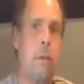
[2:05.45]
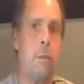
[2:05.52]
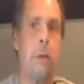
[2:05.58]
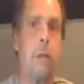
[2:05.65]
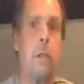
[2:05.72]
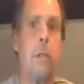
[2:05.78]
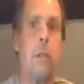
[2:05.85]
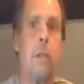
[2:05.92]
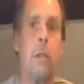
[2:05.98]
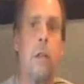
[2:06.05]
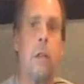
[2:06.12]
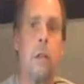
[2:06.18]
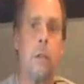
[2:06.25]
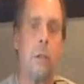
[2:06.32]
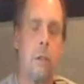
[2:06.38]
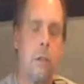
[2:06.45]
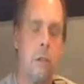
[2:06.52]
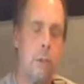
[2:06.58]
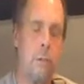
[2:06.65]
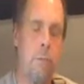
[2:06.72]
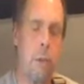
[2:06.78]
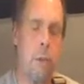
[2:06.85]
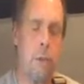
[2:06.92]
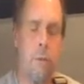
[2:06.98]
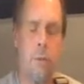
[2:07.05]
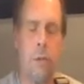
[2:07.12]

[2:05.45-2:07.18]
American styles such as blues,